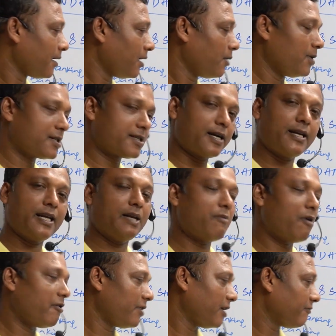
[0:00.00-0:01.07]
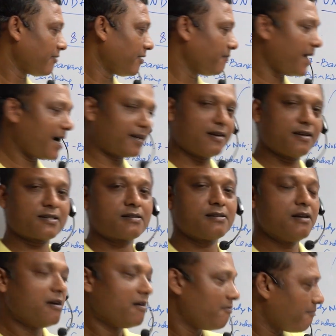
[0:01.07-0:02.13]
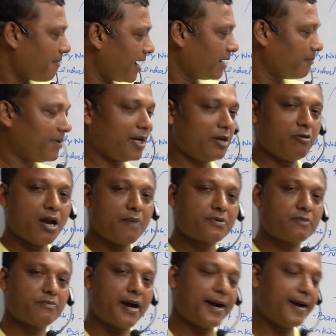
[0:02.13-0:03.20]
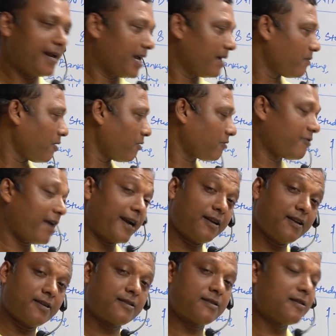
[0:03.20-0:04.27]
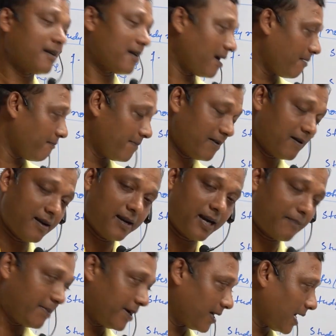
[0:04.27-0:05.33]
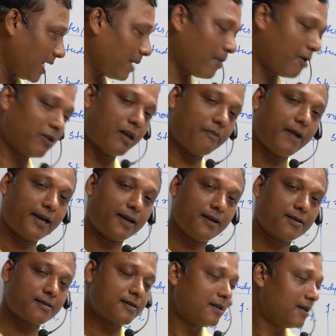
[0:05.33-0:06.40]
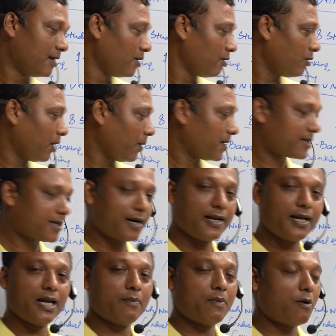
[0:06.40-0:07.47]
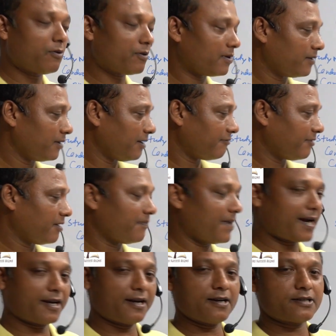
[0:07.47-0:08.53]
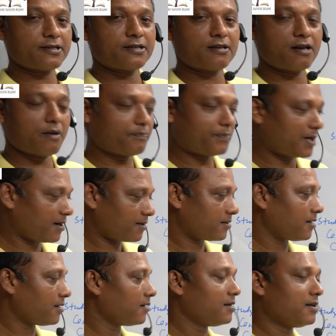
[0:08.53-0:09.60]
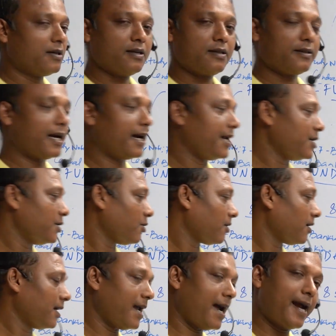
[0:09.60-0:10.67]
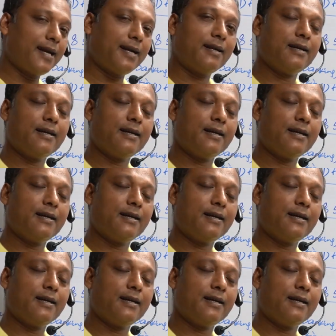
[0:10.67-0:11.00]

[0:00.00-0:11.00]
We will study about different factors. Might be you have some idea about factors. Let me tell about the factors. We will study about different factors of production. That is your land,